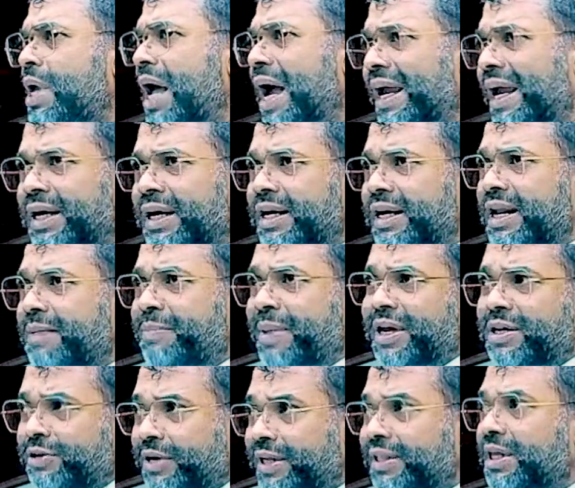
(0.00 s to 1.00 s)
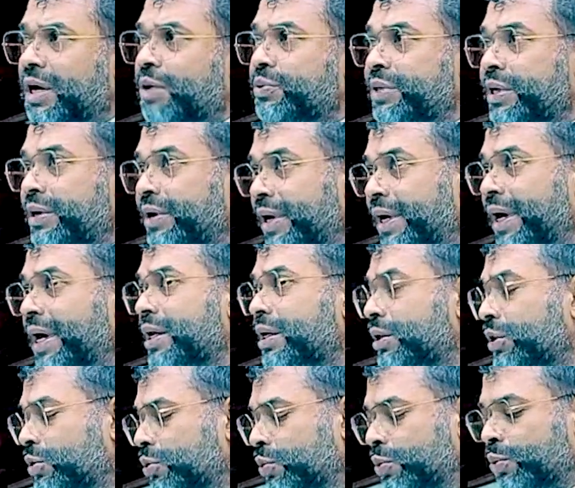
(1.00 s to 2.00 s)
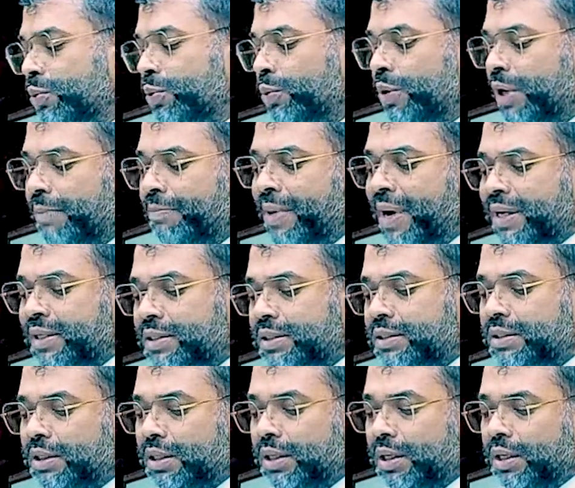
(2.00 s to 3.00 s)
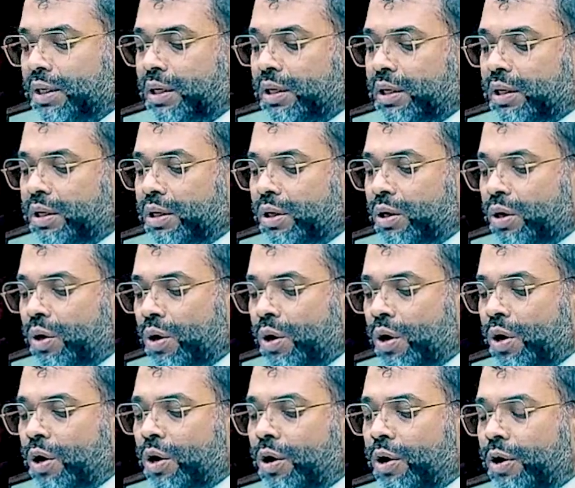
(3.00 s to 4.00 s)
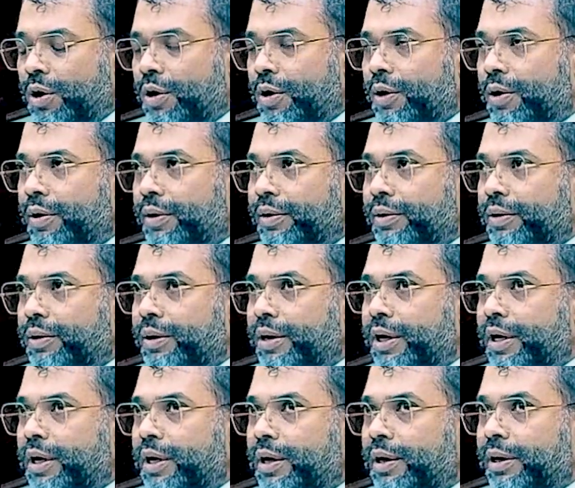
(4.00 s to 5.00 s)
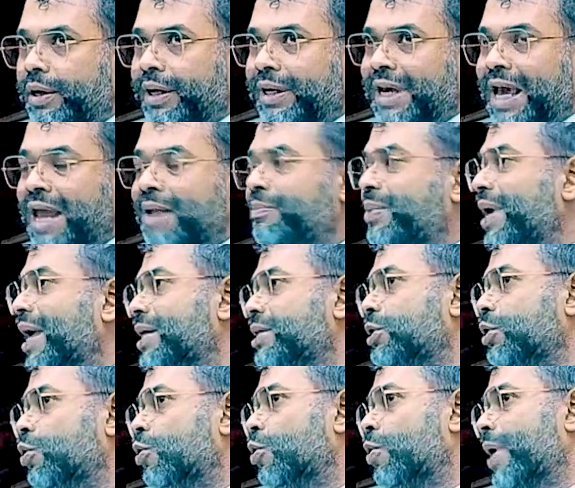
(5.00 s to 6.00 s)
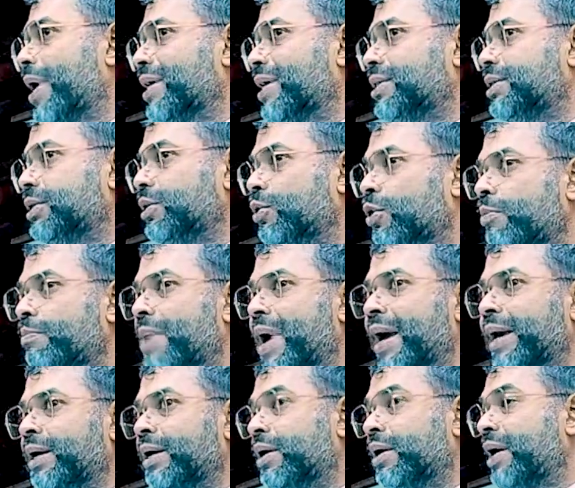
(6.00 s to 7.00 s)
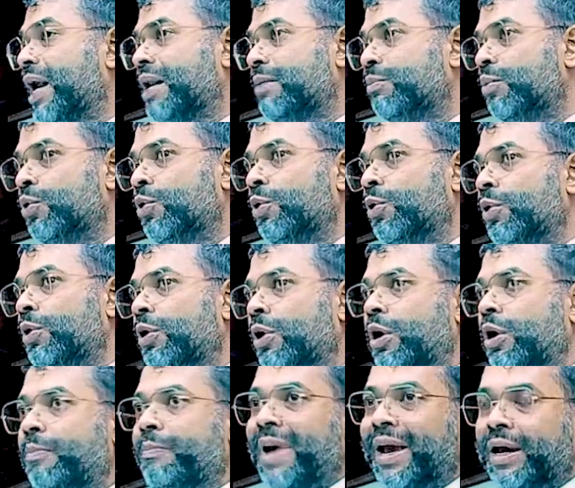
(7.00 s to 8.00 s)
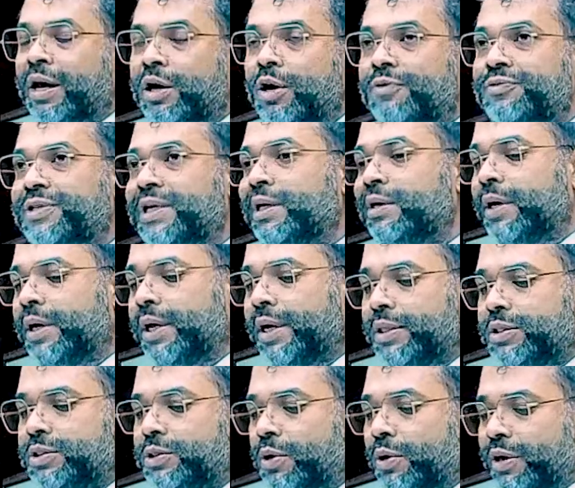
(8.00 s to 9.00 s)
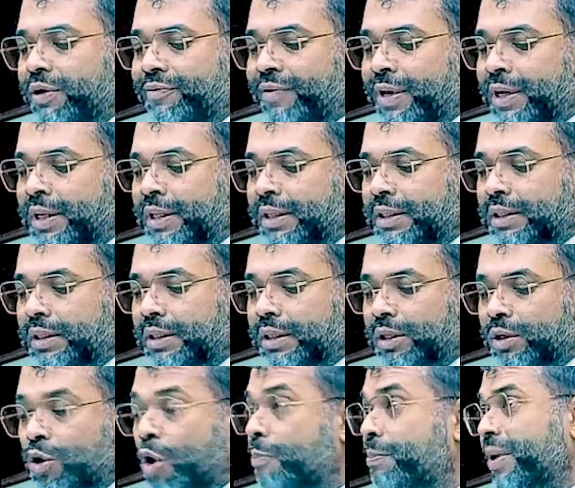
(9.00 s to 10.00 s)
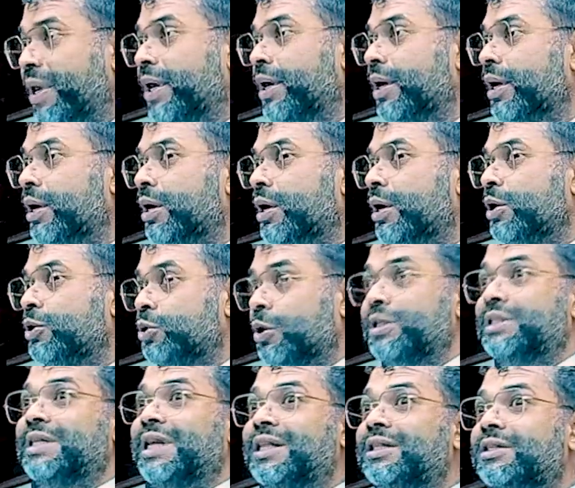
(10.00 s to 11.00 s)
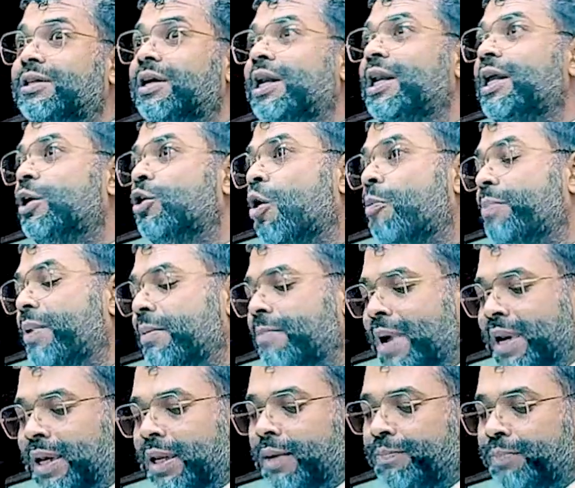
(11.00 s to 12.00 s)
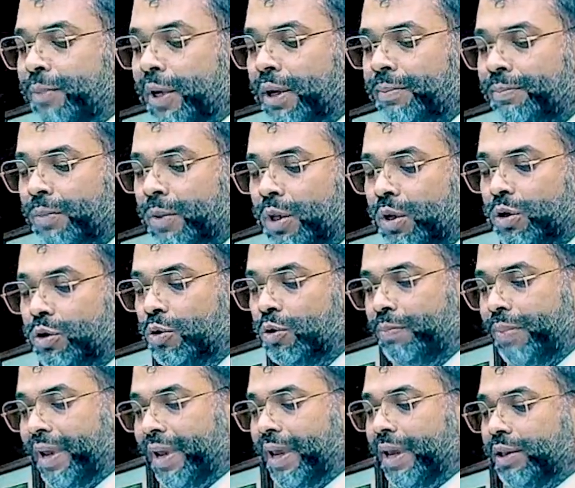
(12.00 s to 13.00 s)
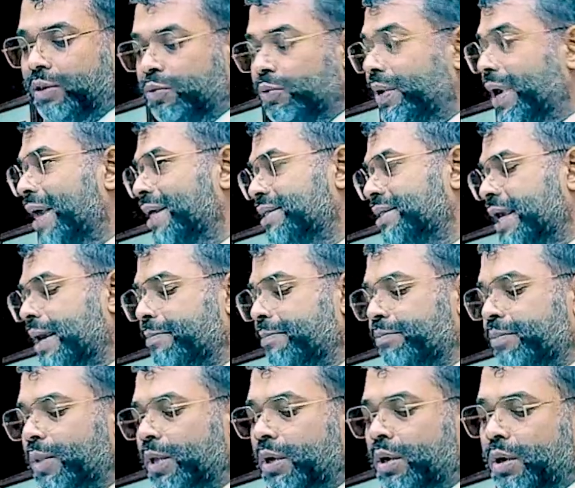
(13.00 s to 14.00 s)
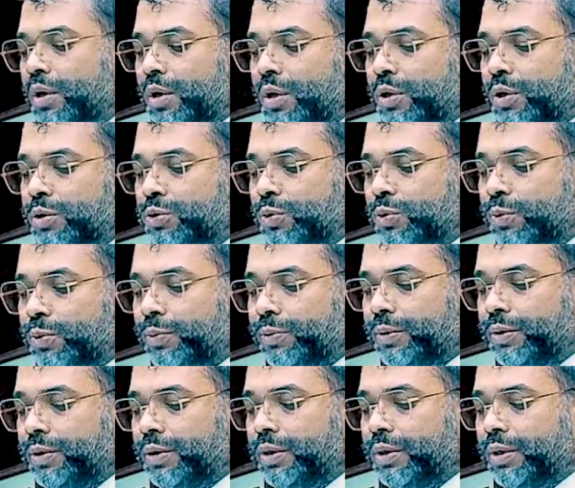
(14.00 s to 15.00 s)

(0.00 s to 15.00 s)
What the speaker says: either they pay 3,000 ringgit to Lepas, or it can be as low as buying a Red Bull or a packet of cigarettes or even kopi. So it's literally kopi money. Yeah, you pay to escape. So